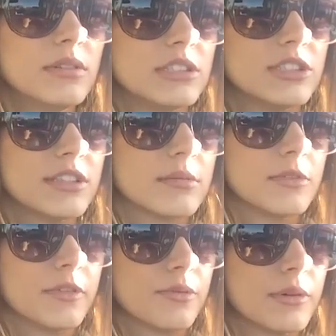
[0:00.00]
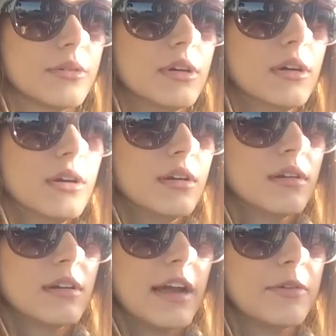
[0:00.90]
Holy shit, they're moving through.
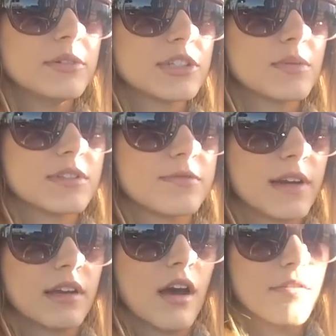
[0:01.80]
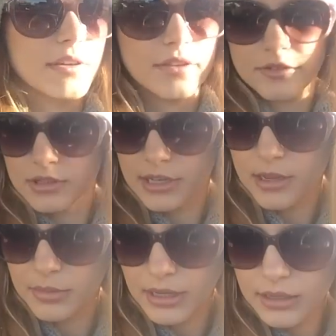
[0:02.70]
Just wants a fucking coffee, and then they're like,
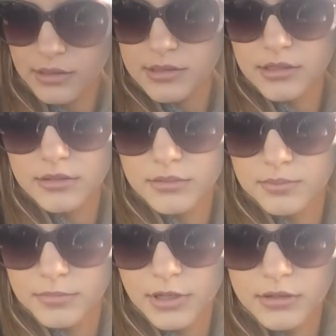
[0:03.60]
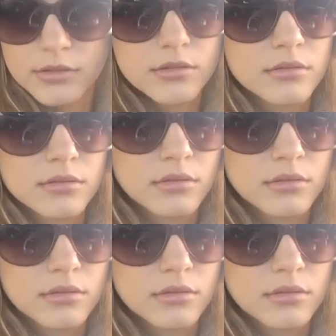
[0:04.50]
okay, bye, this is, thanks.